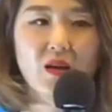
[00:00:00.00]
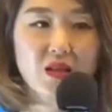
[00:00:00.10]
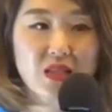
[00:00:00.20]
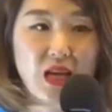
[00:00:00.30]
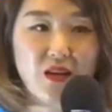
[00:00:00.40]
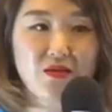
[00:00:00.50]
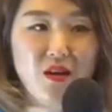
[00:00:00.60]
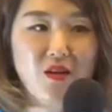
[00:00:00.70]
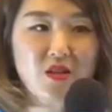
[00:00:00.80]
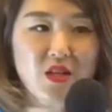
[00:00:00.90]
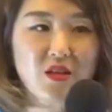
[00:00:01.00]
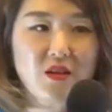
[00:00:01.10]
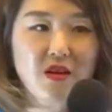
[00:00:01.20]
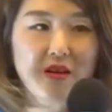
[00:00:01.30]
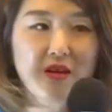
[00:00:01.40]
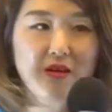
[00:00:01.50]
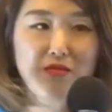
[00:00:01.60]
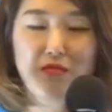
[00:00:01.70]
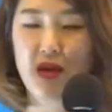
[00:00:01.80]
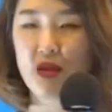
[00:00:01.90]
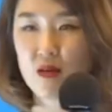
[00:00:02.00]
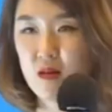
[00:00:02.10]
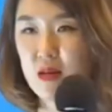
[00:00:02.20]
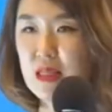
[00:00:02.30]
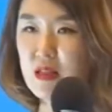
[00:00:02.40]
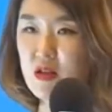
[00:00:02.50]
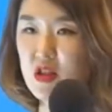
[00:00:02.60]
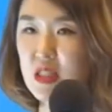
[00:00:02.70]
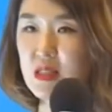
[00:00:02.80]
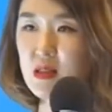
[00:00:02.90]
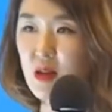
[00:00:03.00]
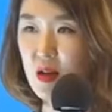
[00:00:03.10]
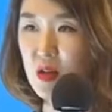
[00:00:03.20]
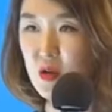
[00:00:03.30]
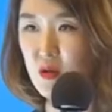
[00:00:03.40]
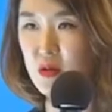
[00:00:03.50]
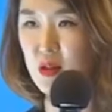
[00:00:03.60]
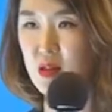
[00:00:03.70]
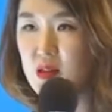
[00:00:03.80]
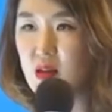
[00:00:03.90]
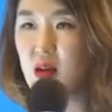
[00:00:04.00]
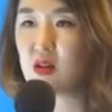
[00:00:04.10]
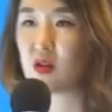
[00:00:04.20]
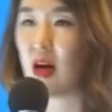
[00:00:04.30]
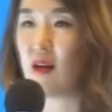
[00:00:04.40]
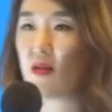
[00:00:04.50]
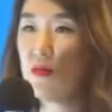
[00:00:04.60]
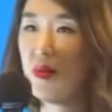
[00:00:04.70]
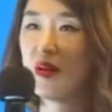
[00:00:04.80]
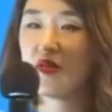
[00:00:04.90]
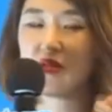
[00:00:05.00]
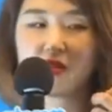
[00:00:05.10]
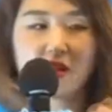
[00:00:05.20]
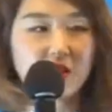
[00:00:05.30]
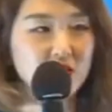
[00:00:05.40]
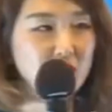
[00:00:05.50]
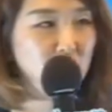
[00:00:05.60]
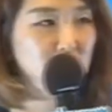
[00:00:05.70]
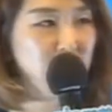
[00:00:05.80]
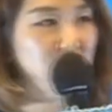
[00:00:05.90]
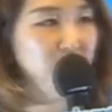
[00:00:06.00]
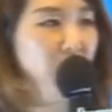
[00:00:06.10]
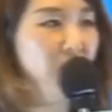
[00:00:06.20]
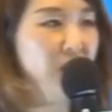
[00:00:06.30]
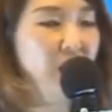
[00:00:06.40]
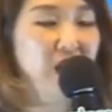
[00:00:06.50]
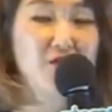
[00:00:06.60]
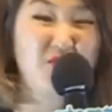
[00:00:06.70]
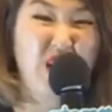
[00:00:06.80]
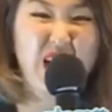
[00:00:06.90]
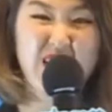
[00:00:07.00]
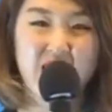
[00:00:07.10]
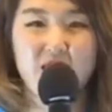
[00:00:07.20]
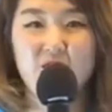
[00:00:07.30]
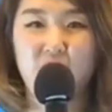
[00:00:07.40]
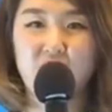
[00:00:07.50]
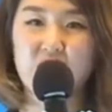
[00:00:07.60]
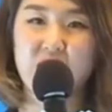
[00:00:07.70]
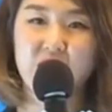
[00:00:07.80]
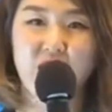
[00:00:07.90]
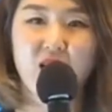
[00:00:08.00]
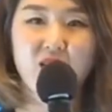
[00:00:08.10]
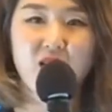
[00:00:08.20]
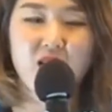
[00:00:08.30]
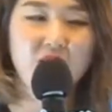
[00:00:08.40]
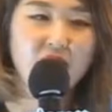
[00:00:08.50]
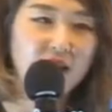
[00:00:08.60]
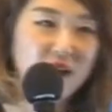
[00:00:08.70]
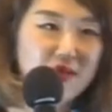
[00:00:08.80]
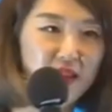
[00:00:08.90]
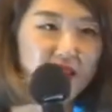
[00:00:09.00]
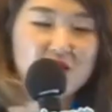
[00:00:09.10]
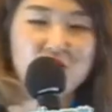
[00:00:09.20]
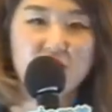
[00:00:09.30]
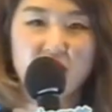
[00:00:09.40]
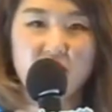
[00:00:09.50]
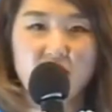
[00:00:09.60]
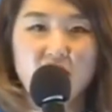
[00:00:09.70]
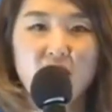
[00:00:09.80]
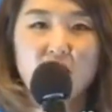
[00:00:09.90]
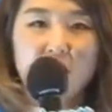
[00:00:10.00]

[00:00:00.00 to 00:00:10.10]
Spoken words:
The technology the medical industry uses to have the medicine to go into your body and find that affected cell and then treat it.